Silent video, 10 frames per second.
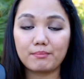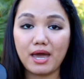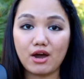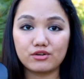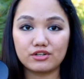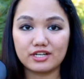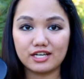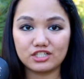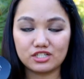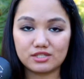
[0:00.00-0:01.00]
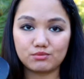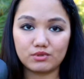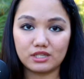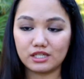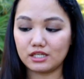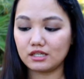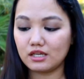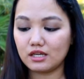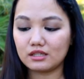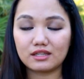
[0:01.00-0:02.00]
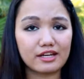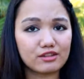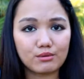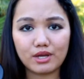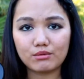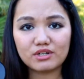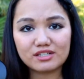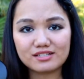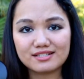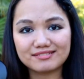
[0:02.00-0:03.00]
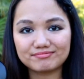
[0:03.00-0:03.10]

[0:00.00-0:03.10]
powder, and I just really like the way it works.